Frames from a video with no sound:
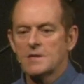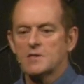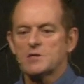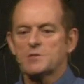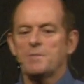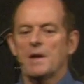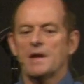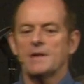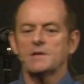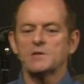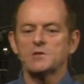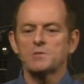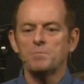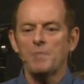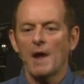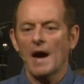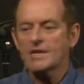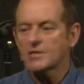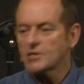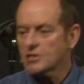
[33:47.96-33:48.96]
spend as
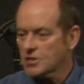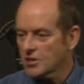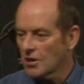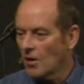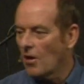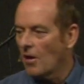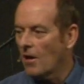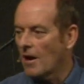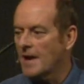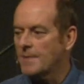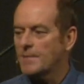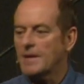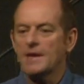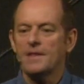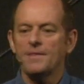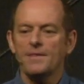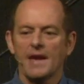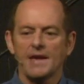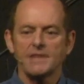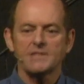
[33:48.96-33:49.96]
much time
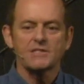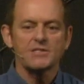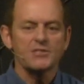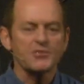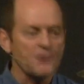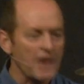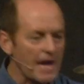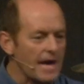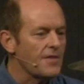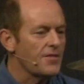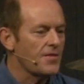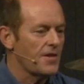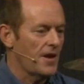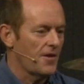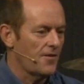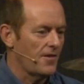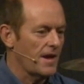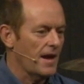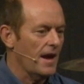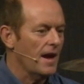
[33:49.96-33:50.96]
in their strength
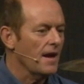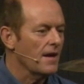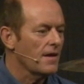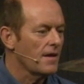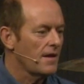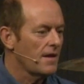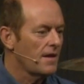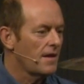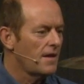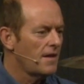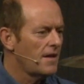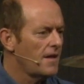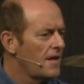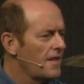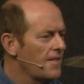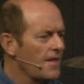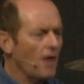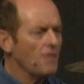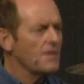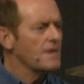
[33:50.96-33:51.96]
area,
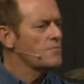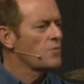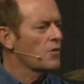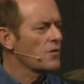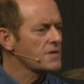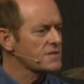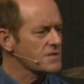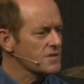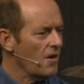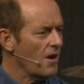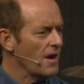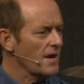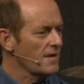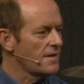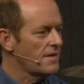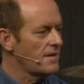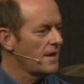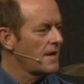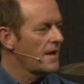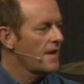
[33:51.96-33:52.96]
they'll get more
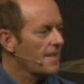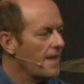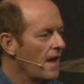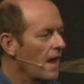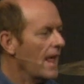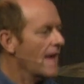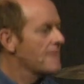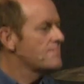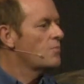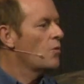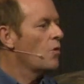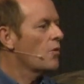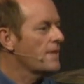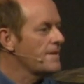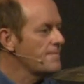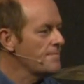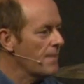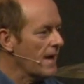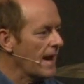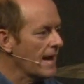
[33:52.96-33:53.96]
excited. They'll have more
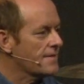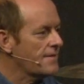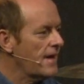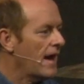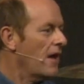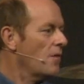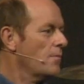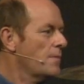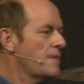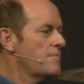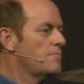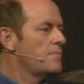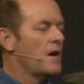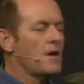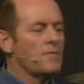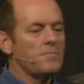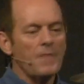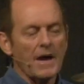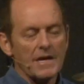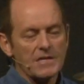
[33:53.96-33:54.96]
impact. They'll be
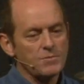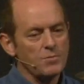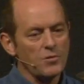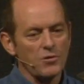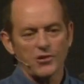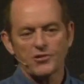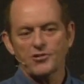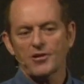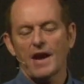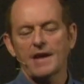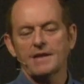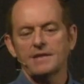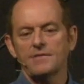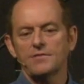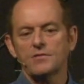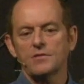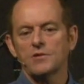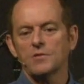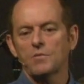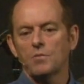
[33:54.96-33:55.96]
much more attractive
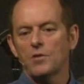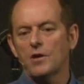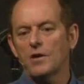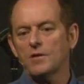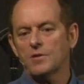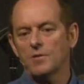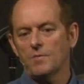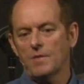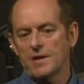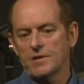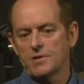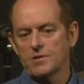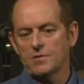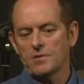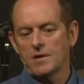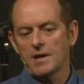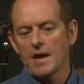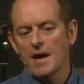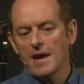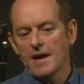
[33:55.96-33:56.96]
to the work that we're
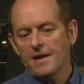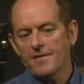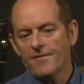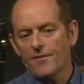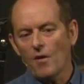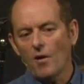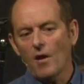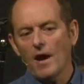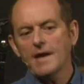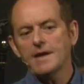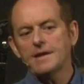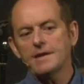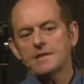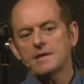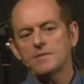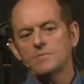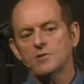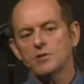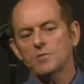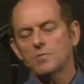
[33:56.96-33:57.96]
doing if I get
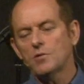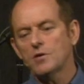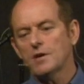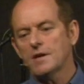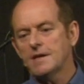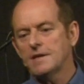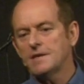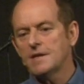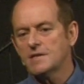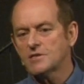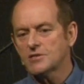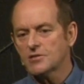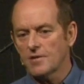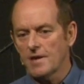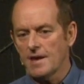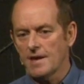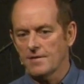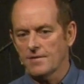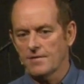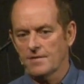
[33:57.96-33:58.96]
them to work in their
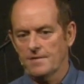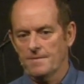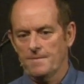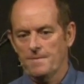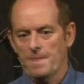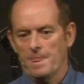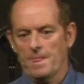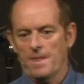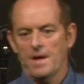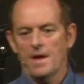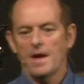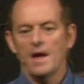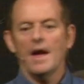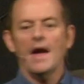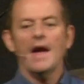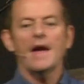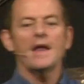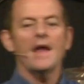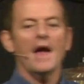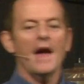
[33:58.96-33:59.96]
strength.
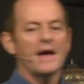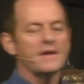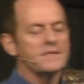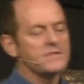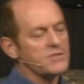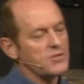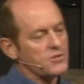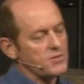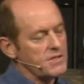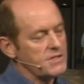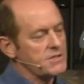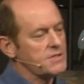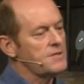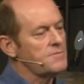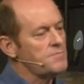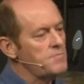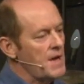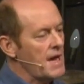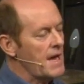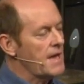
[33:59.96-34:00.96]
And as
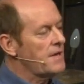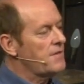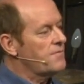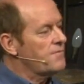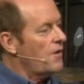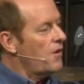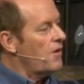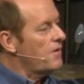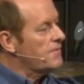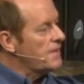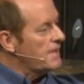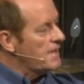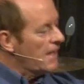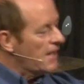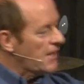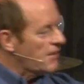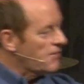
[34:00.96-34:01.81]
Christian men involved in a